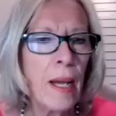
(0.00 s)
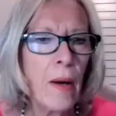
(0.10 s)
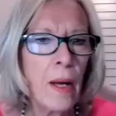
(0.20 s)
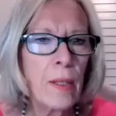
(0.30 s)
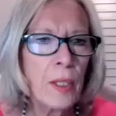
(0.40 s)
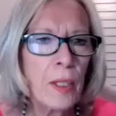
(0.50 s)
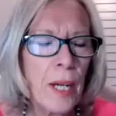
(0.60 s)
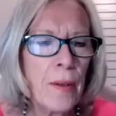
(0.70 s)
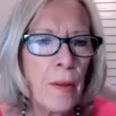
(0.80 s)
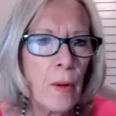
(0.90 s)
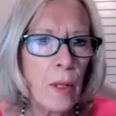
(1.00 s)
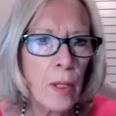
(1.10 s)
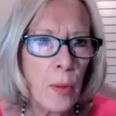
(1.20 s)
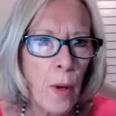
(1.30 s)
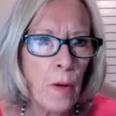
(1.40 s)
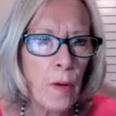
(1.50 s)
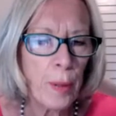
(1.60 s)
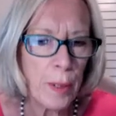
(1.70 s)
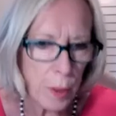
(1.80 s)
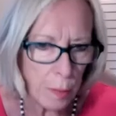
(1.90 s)
now I understand that there are 12
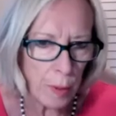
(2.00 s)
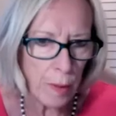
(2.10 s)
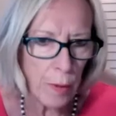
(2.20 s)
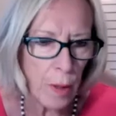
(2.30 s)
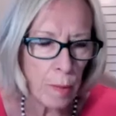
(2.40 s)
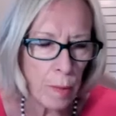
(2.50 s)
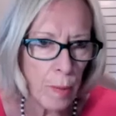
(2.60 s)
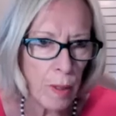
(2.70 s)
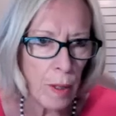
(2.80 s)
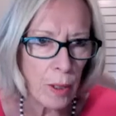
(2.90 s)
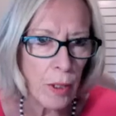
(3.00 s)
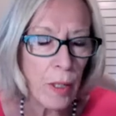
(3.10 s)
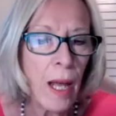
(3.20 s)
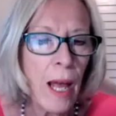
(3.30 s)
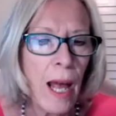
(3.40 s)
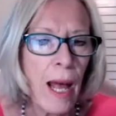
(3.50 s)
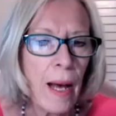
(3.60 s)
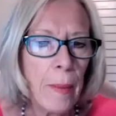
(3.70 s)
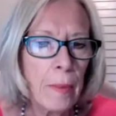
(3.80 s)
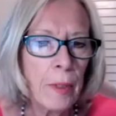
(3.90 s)
principles of permaculture.
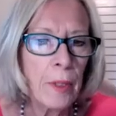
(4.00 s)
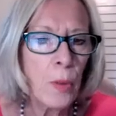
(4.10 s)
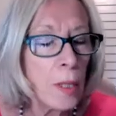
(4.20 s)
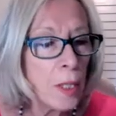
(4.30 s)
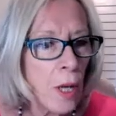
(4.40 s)
Do you want